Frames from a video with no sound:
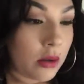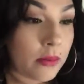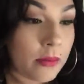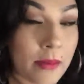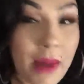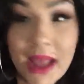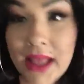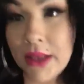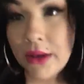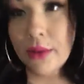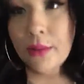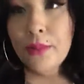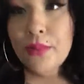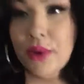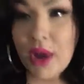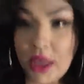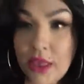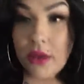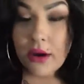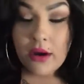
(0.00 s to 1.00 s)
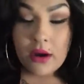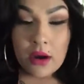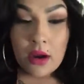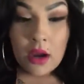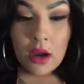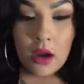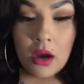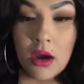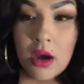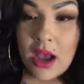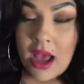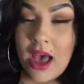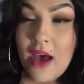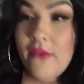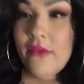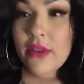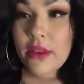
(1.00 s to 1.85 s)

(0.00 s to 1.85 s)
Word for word: my little brother i have